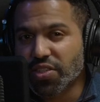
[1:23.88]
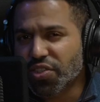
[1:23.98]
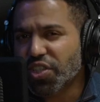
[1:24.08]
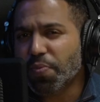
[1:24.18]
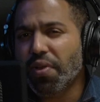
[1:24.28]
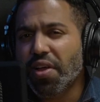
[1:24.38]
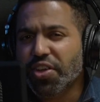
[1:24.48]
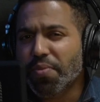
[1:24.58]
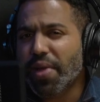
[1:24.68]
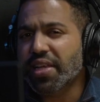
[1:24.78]
So you just plug
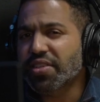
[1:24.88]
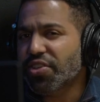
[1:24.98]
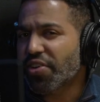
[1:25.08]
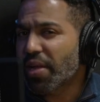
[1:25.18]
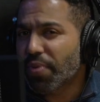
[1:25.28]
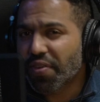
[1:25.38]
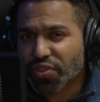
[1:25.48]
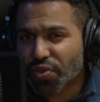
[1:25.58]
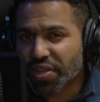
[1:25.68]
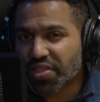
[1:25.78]
your mic into your input of
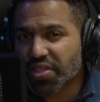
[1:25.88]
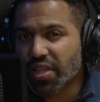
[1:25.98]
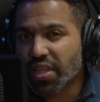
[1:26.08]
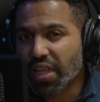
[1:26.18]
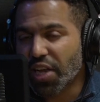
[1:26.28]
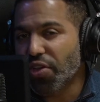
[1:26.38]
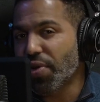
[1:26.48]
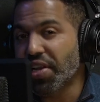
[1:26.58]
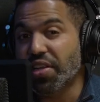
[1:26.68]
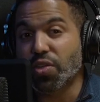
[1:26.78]
choice and you're
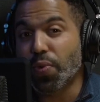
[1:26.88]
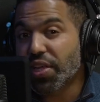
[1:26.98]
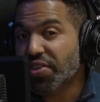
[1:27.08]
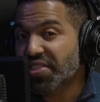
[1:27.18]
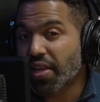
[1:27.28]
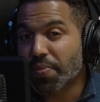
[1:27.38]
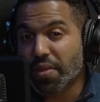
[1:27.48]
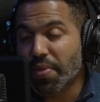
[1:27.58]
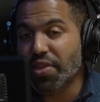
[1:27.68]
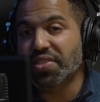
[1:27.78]
ready to tweak your setup in
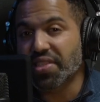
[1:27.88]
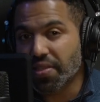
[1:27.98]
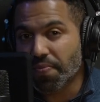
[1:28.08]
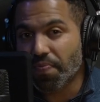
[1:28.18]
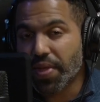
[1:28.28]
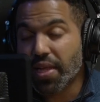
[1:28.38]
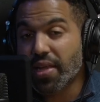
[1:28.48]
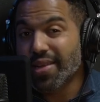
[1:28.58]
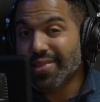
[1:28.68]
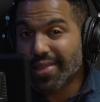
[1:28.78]
the menu system.
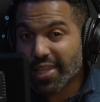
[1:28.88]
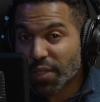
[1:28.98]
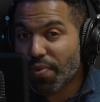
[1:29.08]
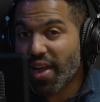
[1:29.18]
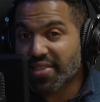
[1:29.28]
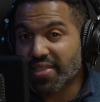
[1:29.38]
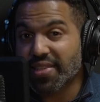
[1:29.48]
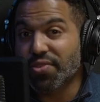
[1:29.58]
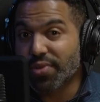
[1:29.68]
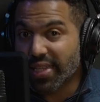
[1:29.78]
This process
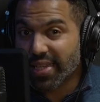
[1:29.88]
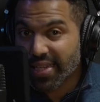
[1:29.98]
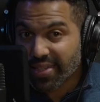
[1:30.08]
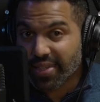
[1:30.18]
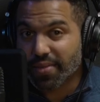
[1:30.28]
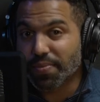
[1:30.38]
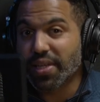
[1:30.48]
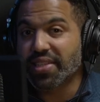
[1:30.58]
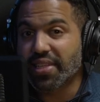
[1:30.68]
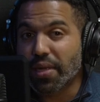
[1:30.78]
is really easy
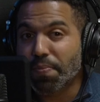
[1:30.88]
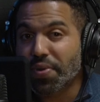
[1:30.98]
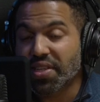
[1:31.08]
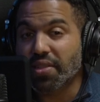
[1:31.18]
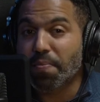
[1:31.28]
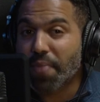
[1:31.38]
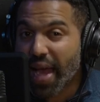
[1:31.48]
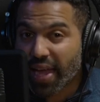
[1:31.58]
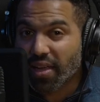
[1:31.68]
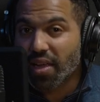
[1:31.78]
because the inputs on the back